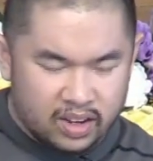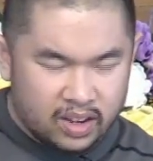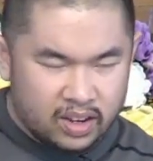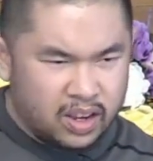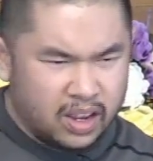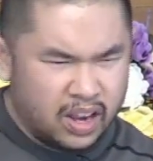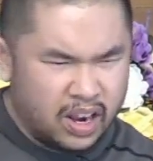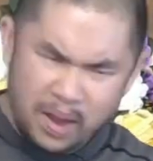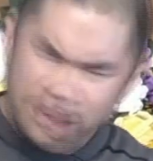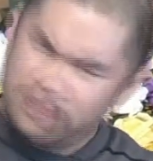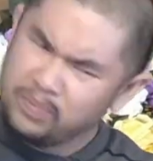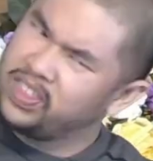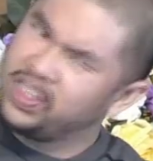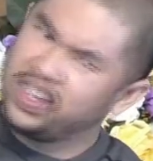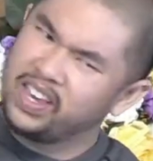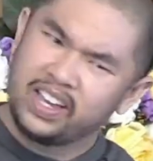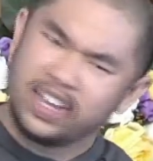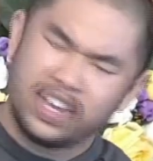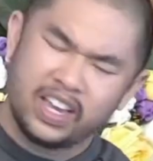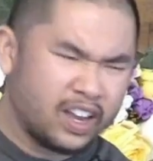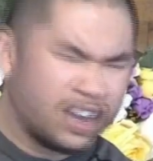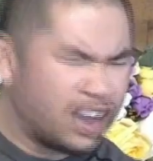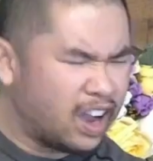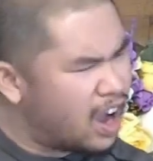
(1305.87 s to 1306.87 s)
And I'm
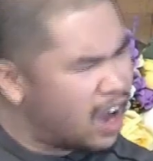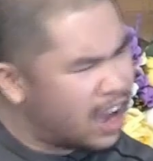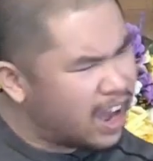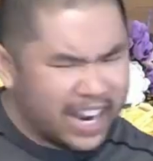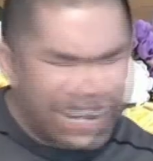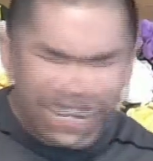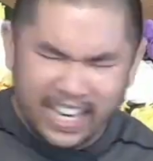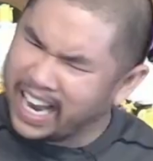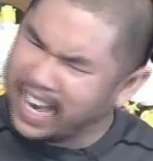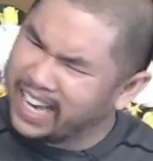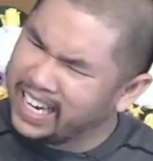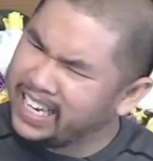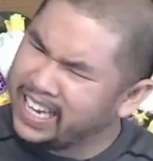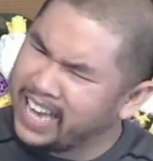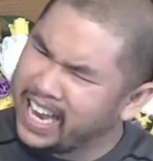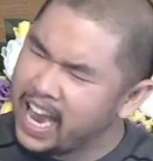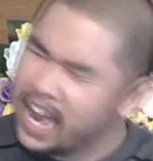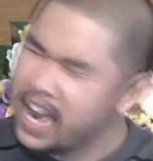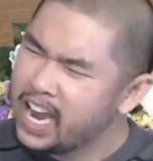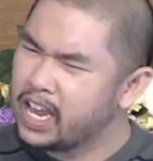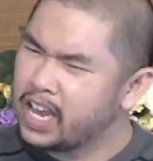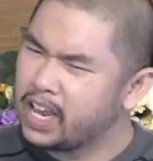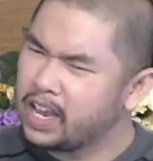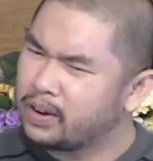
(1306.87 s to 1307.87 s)
thinking, I
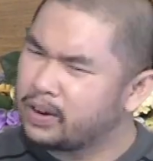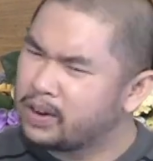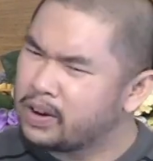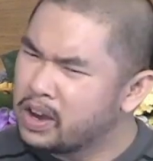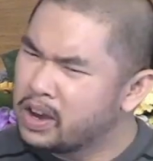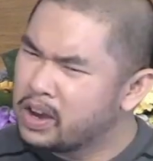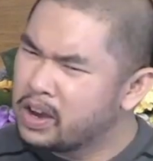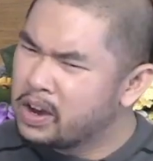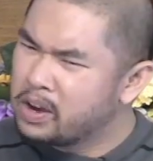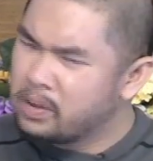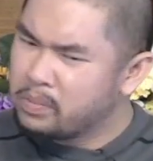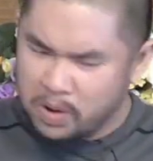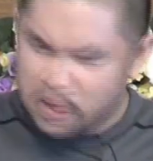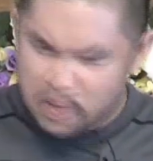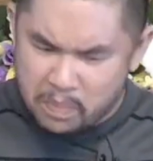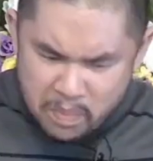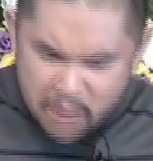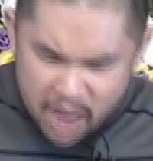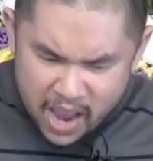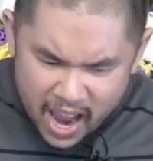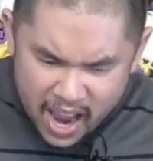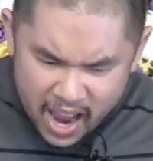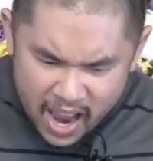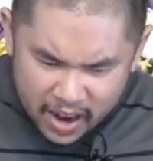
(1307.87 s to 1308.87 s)
get it. But
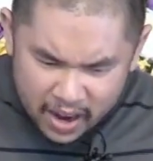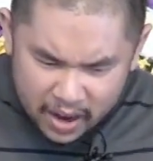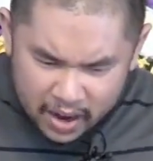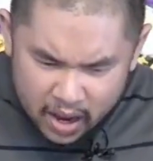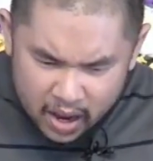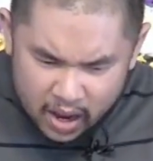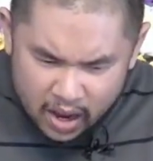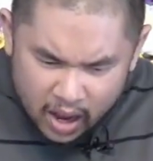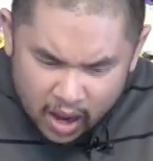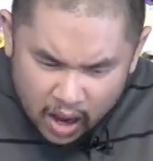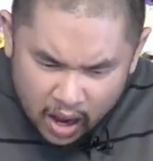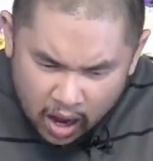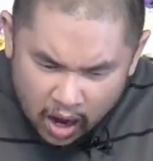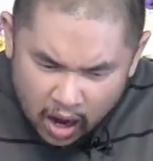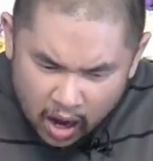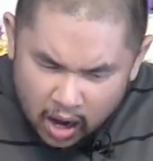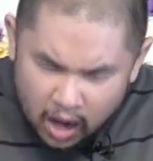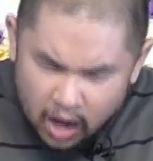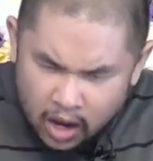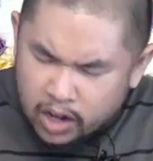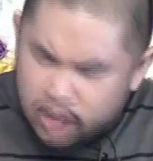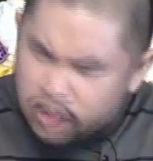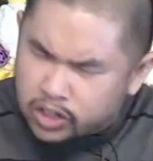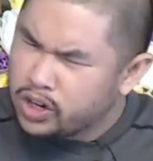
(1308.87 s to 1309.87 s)
man,
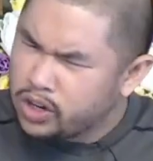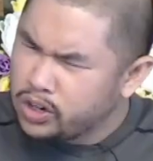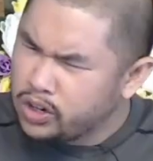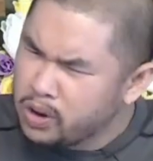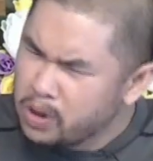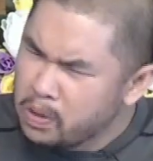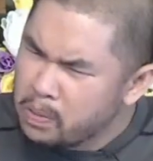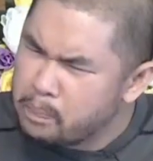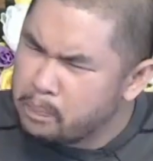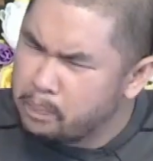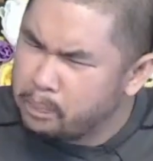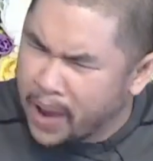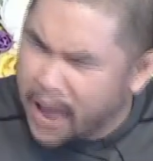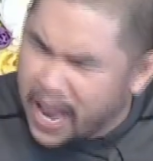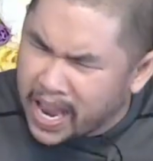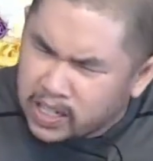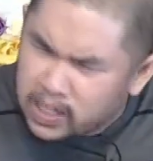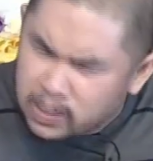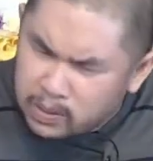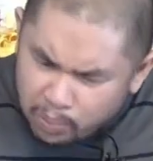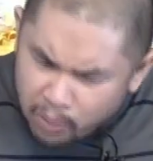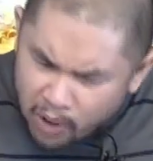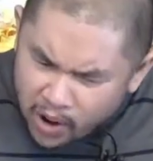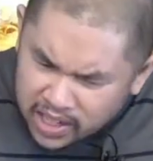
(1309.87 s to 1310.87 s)
to do
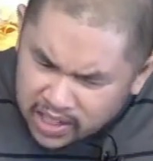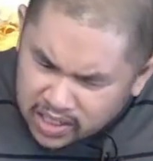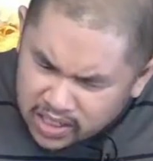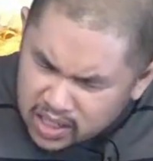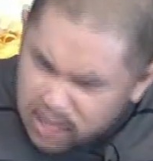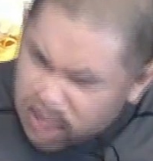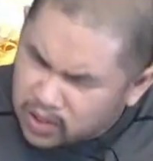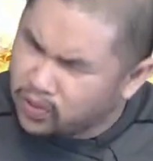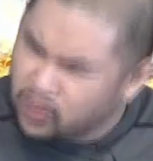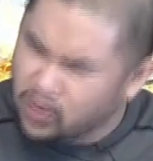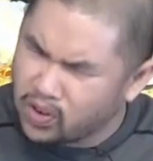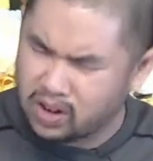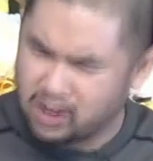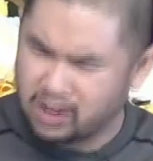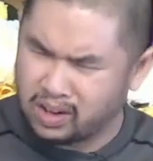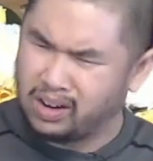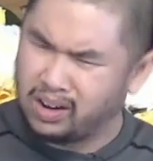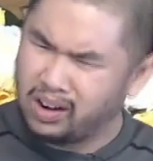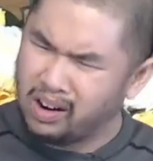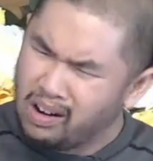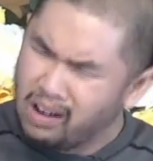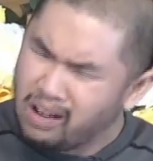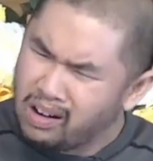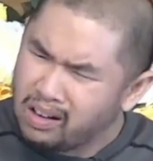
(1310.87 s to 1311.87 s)
bench presses for a
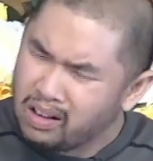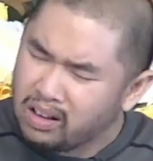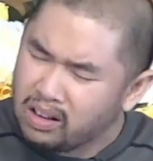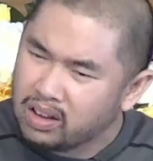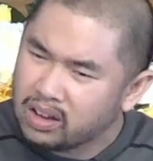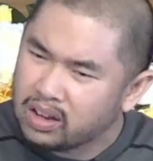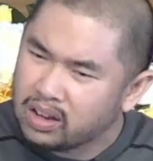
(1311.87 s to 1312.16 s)
girl?